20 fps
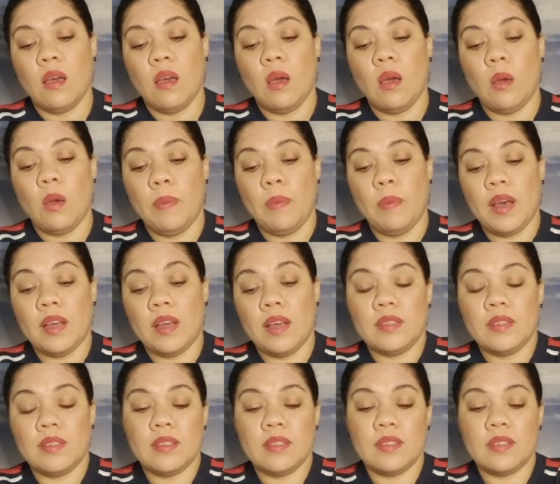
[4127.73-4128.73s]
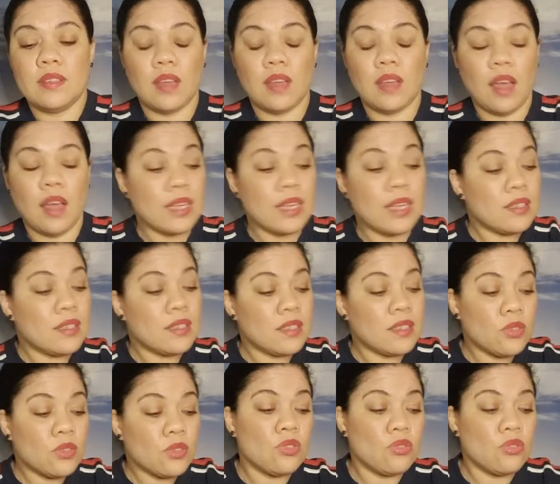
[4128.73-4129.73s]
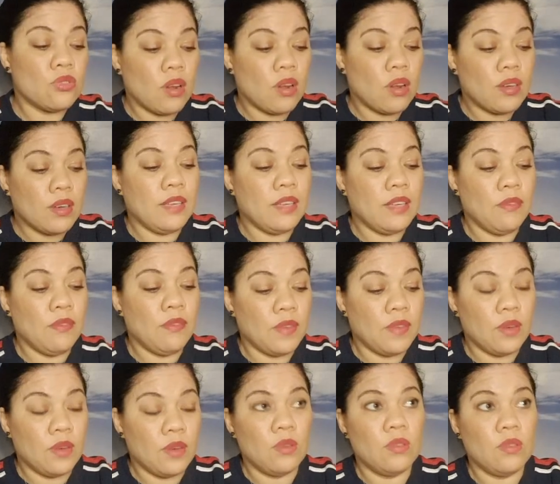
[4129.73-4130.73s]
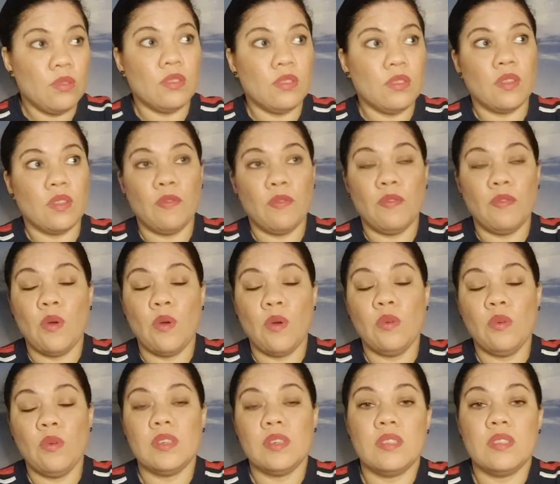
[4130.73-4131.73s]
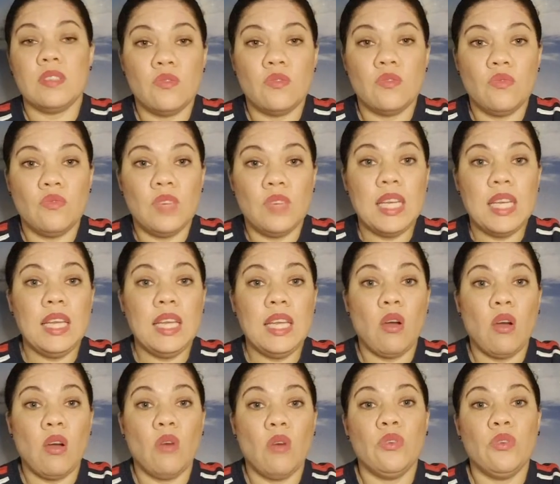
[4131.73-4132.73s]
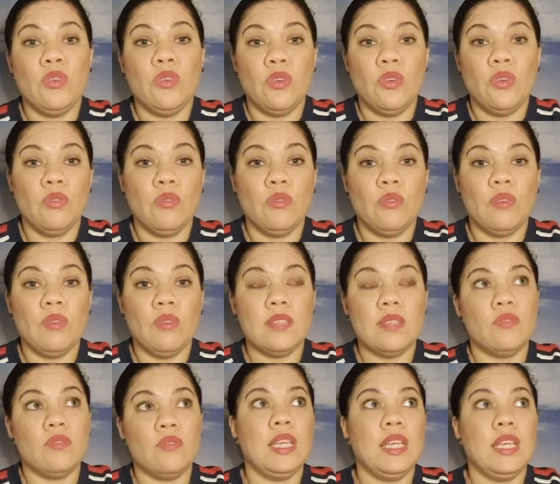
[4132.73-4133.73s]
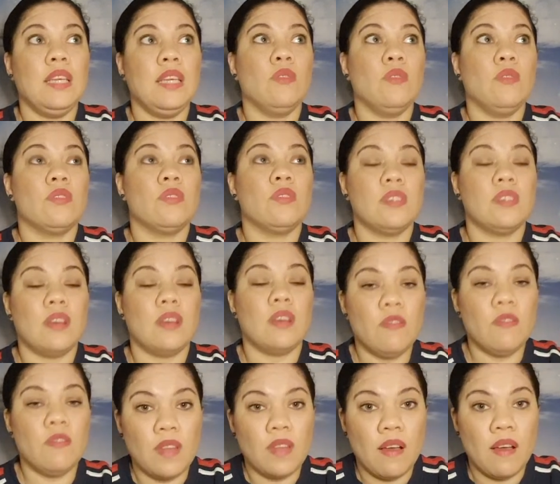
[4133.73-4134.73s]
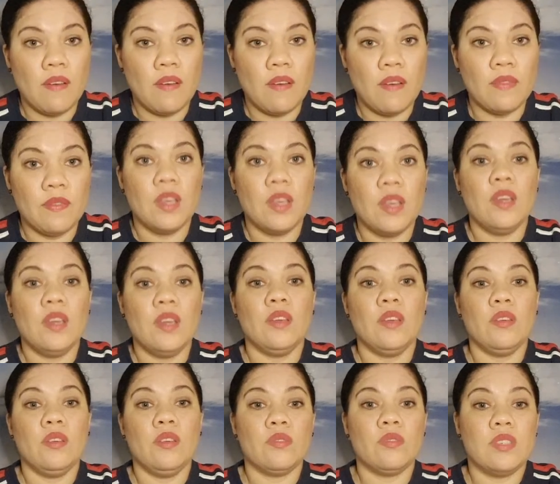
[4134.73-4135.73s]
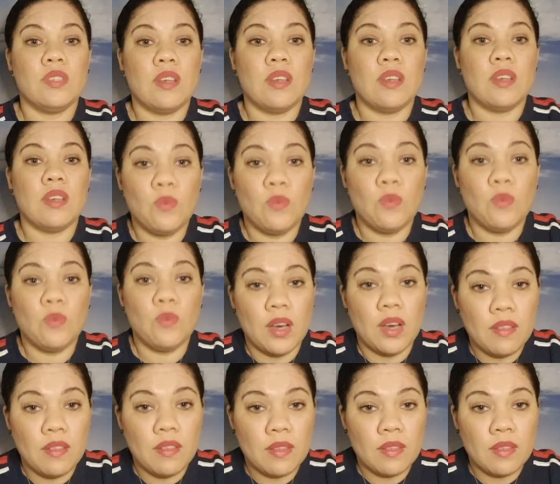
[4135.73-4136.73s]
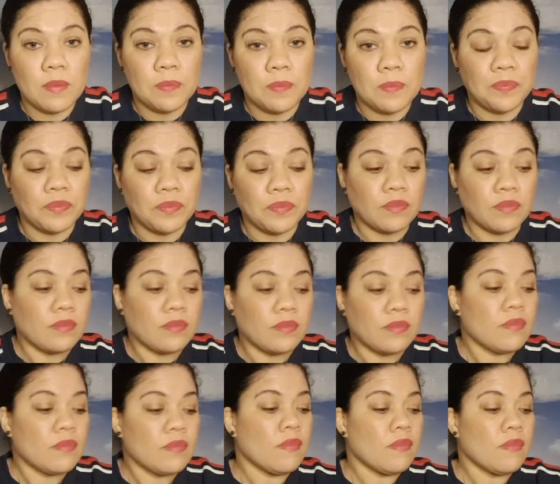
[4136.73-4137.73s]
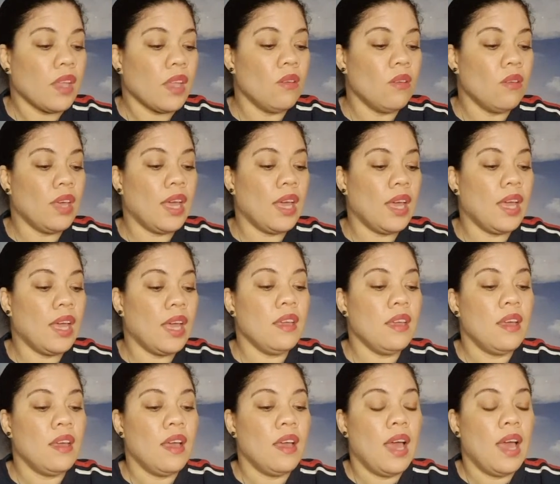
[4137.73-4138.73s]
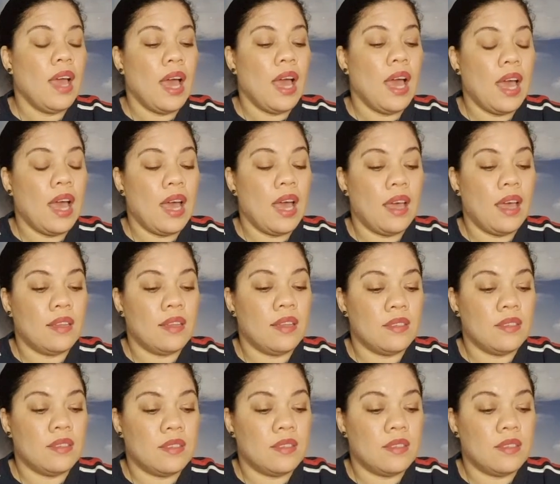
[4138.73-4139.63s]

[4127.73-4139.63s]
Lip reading: But I still strongly feel the focus is really on you. It's really your self-love, your self-worth, okay? And